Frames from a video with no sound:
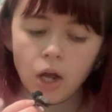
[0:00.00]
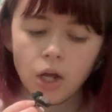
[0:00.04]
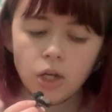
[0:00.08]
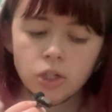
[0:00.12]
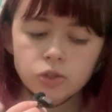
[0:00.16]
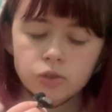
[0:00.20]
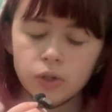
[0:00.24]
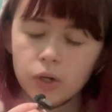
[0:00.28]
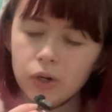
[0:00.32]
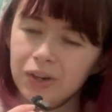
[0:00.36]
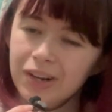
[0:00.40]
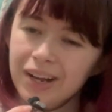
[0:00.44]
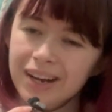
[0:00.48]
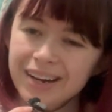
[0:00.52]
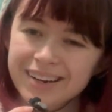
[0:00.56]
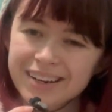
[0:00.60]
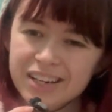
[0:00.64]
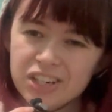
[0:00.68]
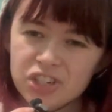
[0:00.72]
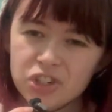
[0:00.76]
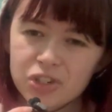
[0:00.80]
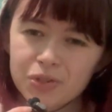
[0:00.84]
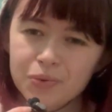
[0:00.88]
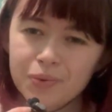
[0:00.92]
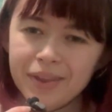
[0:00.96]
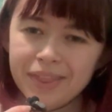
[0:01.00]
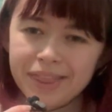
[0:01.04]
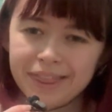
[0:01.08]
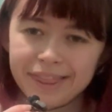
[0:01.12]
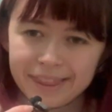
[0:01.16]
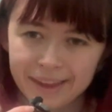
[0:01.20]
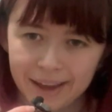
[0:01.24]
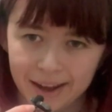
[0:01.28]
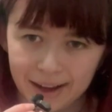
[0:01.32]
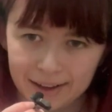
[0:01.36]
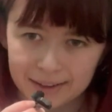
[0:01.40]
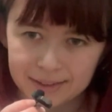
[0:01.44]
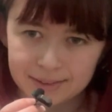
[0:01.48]
So I don't have an issue with
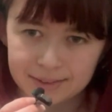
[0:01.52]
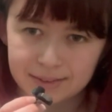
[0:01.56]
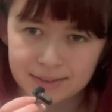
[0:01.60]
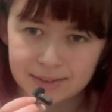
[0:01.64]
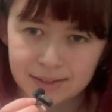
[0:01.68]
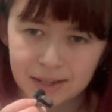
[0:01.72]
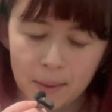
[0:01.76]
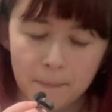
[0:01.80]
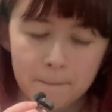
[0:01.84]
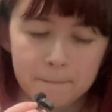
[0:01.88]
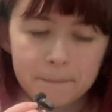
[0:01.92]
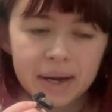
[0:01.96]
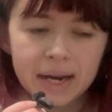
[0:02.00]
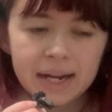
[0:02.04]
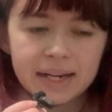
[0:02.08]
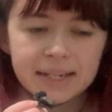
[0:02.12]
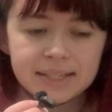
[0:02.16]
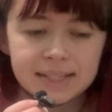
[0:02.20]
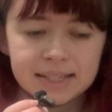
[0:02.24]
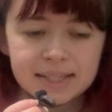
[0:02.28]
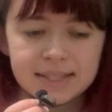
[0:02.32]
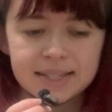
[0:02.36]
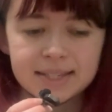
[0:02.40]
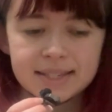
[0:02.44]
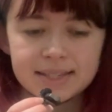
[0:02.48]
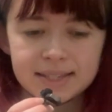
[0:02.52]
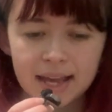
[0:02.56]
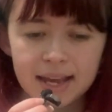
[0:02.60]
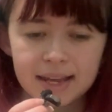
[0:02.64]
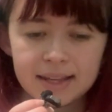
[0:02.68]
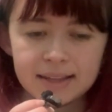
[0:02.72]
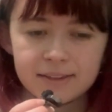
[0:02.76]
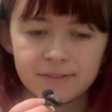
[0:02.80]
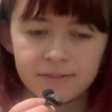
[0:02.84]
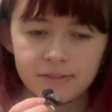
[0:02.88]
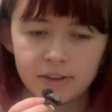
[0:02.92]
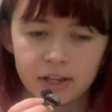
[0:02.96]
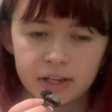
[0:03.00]
that. But I did say
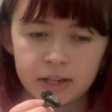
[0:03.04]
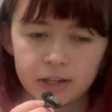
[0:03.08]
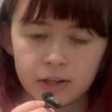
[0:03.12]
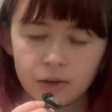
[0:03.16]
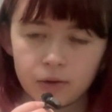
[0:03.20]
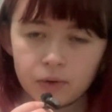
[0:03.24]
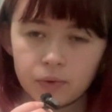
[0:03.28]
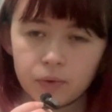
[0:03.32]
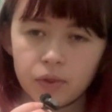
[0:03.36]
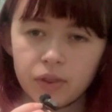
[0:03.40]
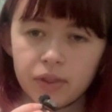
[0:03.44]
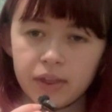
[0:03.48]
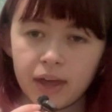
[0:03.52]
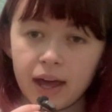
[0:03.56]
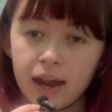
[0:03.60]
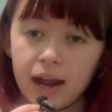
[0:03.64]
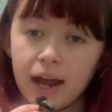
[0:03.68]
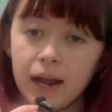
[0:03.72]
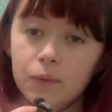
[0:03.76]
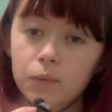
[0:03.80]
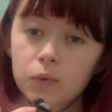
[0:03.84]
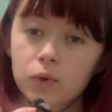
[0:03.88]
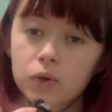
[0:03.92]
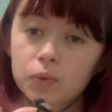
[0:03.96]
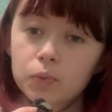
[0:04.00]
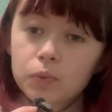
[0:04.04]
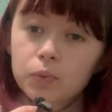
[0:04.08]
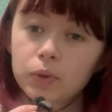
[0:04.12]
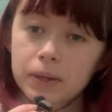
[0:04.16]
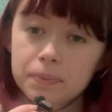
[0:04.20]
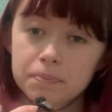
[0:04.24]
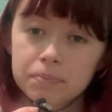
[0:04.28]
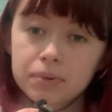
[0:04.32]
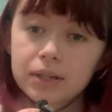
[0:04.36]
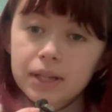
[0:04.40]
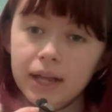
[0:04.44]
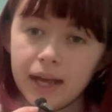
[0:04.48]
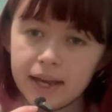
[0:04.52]
in the video that I would
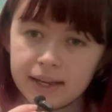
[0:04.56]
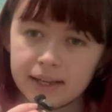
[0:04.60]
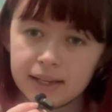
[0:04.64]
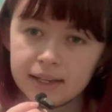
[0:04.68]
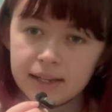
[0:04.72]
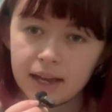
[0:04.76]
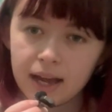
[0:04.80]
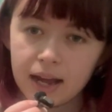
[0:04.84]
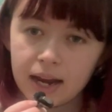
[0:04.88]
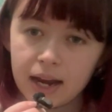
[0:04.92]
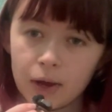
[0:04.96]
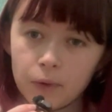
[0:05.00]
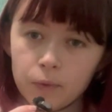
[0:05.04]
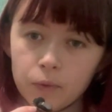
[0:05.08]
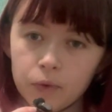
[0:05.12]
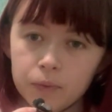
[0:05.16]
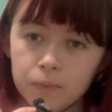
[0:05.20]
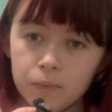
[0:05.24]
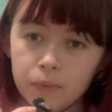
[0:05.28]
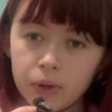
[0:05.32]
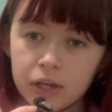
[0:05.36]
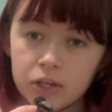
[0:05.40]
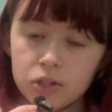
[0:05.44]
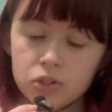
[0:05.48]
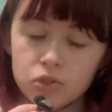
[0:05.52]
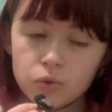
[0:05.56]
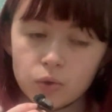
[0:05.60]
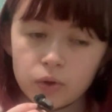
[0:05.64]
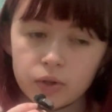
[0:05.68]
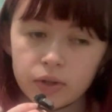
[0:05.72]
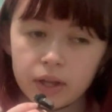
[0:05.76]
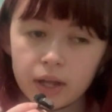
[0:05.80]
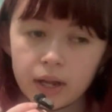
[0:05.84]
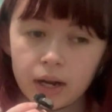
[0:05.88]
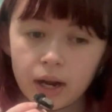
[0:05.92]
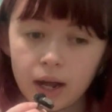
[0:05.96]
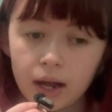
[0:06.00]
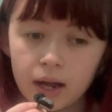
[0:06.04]
replay it, and I would make sure
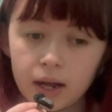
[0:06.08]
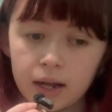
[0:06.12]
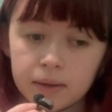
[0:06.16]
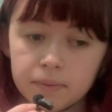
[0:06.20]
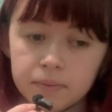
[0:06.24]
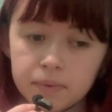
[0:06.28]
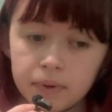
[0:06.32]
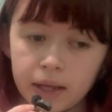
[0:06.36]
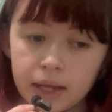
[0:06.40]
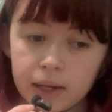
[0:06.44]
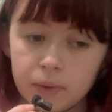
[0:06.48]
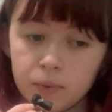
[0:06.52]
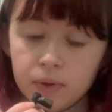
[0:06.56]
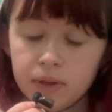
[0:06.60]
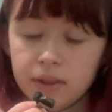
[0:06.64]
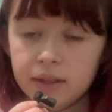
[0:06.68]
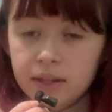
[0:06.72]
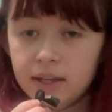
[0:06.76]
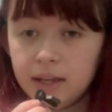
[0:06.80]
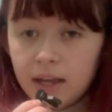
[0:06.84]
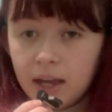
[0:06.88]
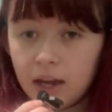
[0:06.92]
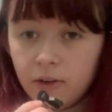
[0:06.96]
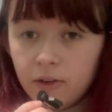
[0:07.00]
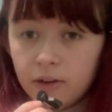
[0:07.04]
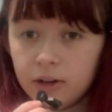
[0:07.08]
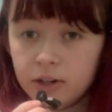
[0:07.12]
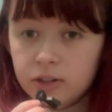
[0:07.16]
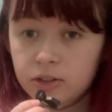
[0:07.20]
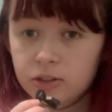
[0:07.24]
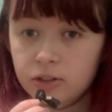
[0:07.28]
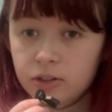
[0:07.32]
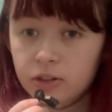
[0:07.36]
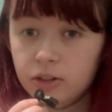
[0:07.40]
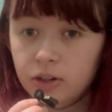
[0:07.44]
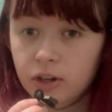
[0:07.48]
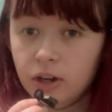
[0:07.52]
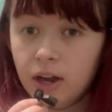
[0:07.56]
that I played with the
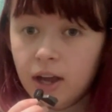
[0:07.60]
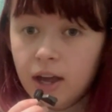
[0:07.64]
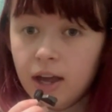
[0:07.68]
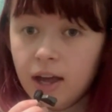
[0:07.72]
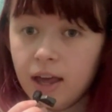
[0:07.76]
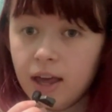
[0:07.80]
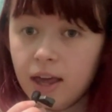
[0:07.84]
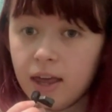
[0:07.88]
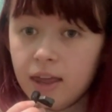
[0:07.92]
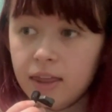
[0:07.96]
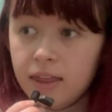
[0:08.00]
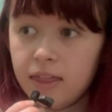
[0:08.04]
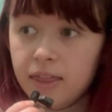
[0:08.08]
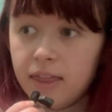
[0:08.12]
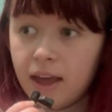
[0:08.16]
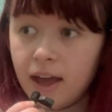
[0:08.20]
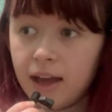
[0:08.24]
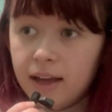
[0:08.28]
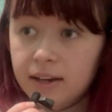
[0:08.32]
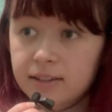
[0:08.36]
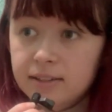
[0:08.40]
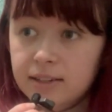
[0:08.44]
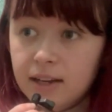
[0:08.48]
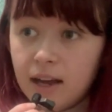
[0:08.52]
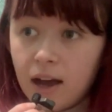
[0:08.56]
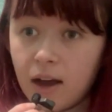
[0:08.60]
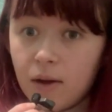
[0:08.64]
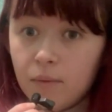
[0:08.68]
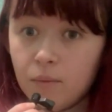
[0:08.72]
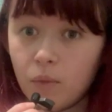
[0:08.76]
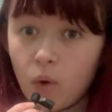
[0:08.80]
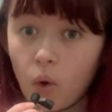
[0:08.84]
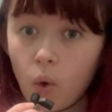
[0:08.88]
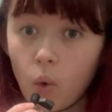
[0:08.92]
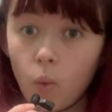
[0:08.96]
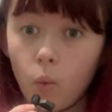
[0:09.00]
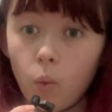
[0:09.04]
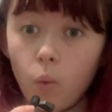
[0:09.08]
character that
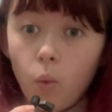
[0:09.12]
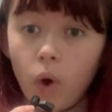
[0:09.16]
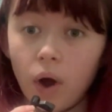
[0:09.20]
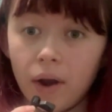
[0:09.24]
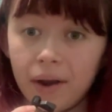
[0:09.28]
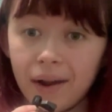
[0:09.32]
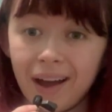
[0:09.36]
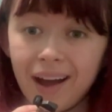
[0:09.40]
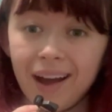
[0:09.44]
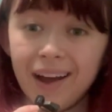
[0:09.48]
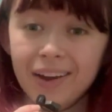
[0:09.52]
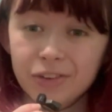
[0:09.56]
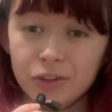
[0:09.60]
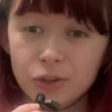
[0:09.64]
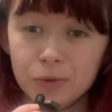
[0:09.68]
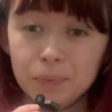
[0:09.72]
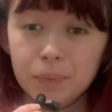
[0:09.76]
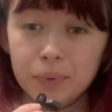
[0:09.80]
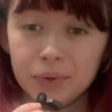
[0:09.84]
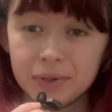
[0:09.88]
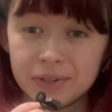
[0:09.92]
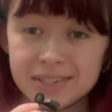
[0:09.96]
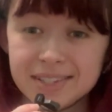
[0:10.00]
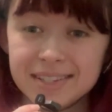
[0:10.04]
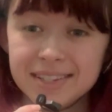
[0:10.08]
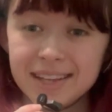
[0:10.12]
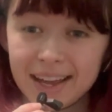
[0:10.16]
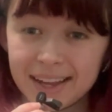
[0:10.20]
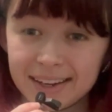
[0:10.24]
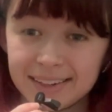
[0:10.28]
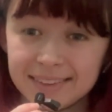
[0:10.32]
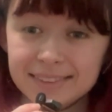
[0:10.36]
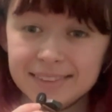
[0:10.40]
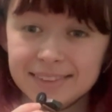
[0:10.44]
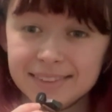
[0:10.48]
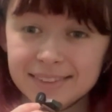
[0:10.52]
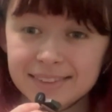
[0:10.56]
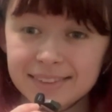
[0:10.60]

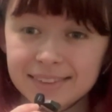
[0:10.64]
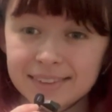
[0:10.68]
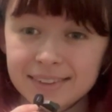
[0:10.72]
100%